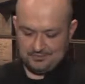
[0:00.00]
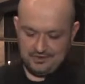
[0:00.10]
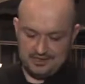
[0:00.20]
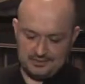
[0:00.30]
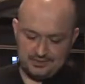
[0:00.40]
You
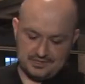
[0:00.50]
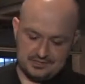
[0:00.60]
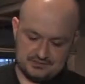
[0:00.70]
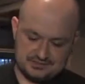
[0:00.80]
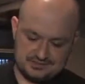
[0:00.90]
probably want to
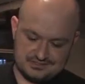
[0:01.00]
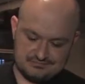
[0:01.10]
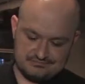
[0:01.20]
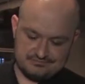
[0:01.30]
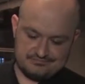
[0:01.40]
use,
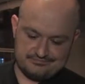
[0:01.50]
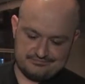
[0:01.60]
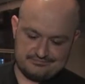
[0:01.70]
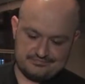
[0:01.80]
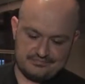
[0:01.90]

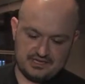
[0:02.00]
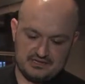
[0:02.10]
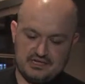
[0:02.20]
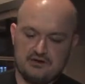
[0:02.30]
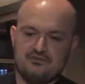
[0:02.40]

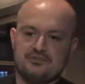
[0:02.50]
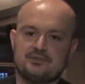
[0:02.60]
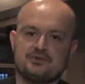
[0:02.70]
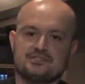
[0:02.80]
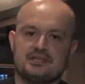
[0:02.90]
I don't
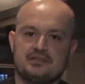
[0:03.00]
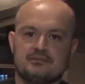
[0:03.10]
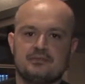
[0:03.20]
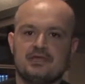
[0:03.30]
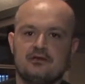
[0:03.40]
know, 50%
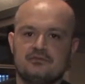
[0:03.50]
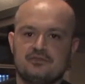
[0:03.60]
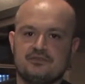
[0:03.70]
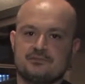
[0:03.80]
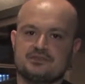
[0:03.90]
of the mayo,
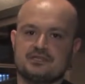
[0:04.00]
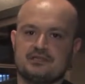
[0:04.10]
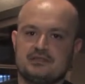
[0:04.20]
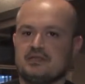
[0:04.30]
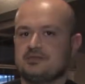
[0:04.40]
50%
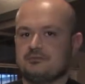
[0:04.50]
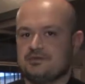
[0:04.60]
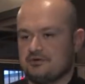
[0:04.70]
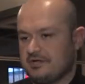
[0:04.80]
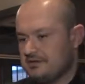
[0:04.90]
of the onion
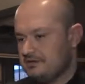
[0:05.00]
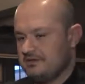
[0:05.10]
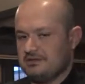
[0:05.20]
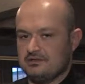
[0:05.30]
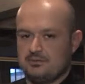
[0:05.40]
puree,
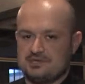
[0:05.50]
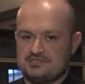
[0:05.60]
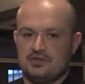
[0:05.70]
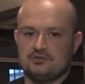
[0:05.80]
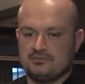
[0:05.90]
a little bit of
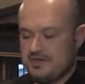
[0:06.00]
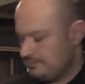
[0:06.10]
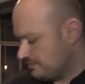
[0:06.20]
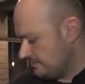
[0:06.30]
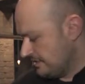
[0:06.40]
salt and
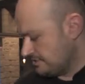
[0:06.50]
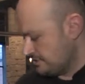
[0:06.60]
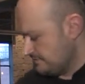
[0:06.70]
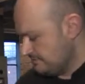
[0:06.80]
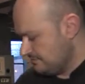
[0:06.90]
pepper, and that
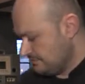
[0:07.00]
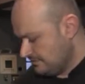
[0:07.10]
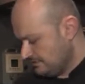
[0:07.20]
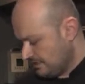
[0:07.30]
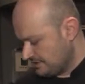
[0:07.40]

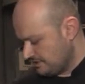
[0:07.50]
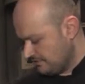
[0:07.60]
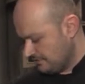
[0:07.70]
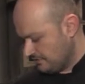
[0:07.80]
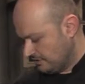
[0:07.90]
should
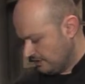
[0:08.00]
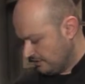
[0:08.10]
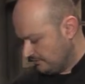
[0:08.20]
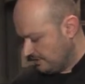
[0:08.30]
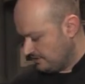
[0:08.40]
give you a good
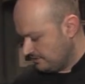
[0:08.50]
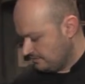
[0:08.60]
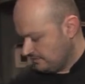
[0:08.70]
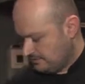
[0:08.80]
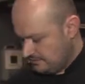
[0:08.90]
onion mayo.
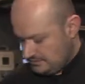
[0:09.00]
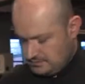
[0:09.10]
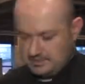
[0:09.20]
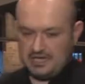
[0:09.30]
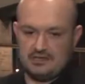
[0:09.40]

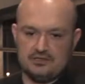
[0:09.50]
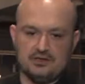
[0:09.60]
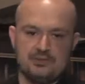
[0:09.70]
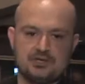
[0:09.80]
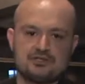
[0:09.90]
And a
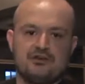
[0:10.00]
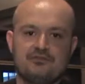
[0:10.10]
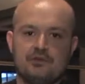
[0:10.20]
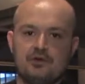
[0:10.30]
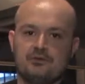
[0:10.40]
little bit of
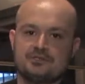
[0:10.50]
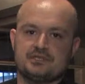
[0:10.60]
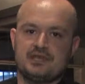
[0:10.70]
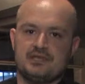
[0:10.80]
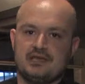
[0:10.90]
truffle oil, which
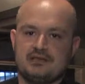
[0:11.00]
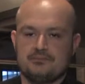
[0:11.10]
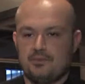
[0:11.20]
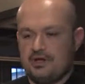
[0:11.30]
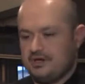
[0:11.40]

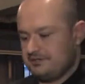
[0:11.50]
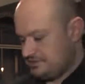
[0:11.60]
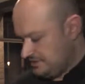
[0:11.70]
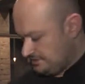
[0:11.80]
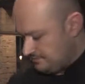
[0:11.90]
again, while you're at
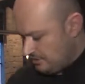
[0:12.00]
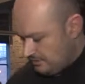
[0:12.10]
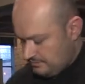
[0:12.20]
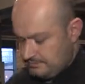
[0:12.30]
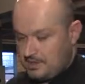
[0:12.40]
the
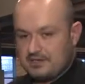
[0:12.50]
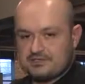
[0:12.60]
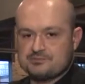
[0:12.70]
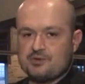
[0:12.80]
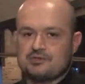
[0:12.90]
cheesemonger buying
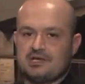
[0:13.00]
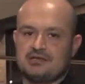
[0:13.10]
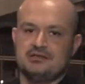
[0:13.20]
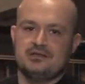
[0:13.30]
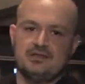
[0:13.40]
the smoked
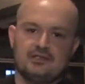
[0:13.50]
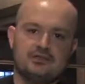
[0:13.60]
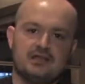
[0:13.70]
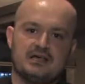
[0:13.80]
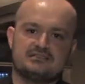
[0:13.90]
duck,
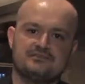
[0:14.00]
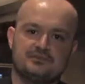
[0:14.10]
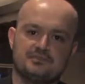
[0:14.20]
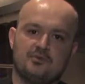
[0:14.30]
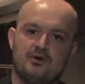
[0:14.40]
you can ask them
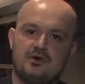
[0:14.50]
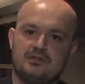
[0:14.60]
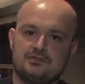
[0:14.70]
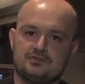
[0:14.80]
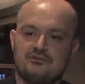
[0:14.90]
for a small
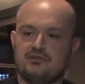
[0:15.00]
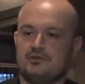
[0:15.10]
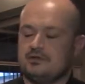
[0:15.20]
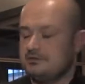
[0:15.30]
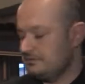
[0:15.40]
bottle of
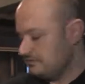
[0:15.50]
truffle oil.